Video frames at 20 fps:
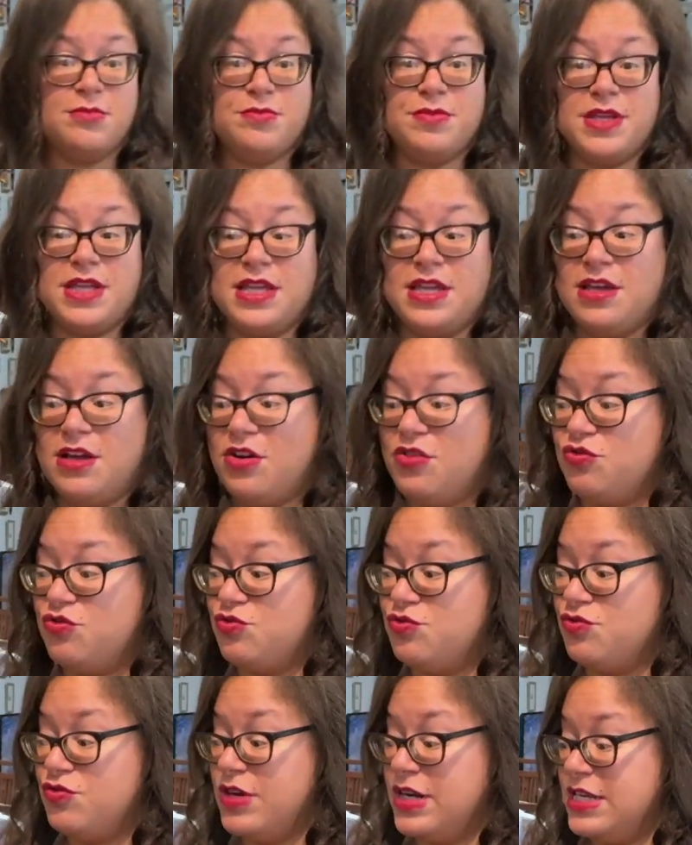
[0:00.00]
be
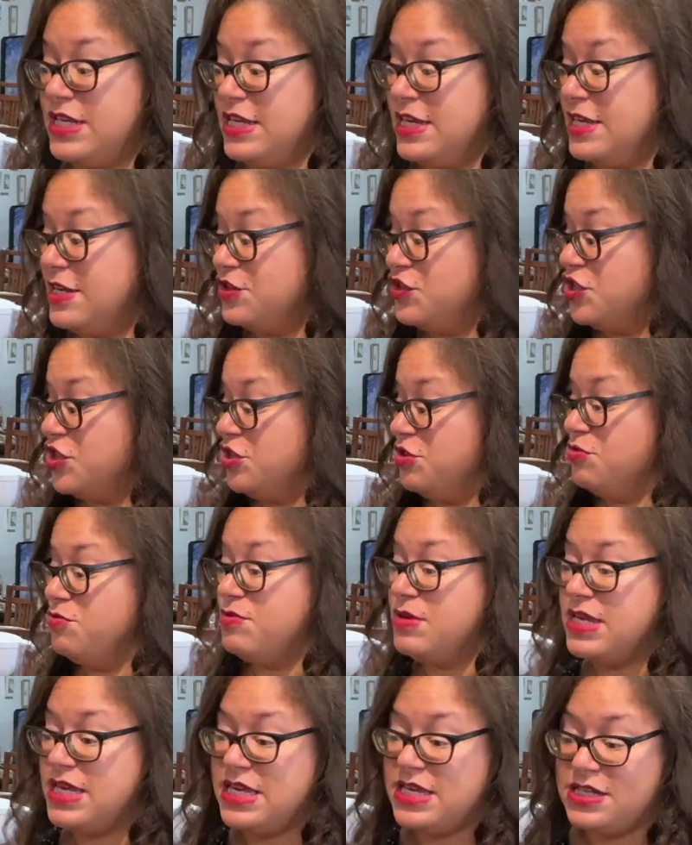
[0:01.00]
ready to
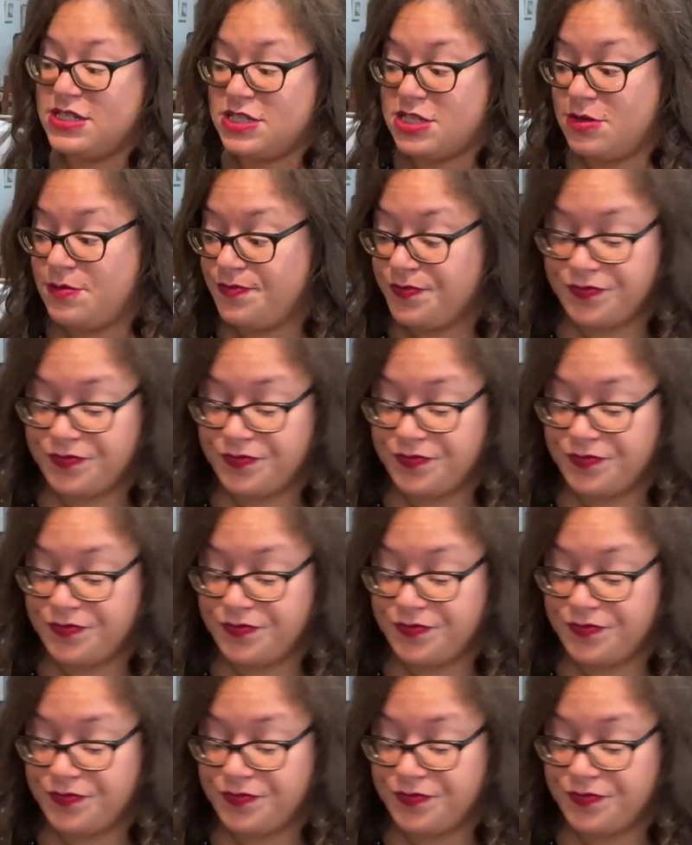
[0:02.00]
eat.